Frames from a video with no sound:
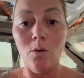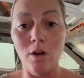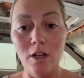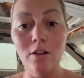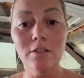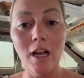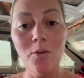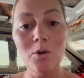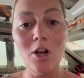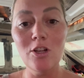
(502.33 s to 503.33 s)
Well, now
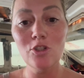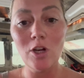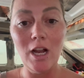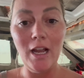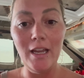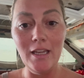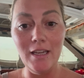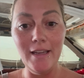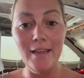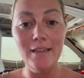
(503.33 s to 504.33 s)
we're all
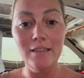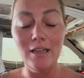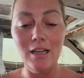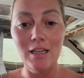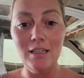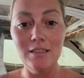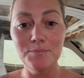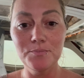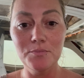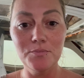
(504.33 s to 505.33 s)
dry and uh...
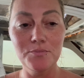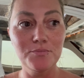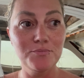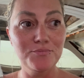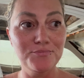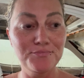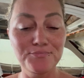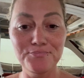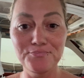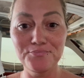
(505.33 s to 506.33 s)
Teddies are put
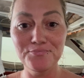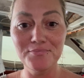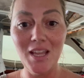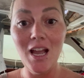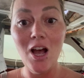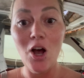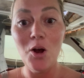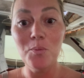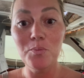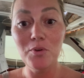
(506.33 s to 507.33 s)
away.
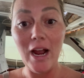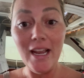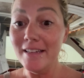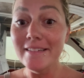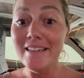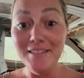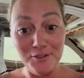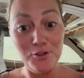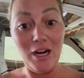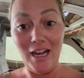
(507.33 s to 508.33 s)
Bryan
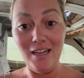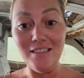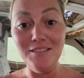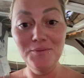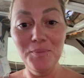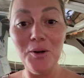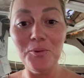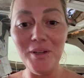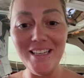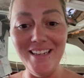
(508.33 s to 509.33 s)
didn't drag, but
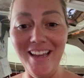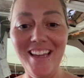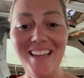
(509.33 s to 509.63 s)
we did.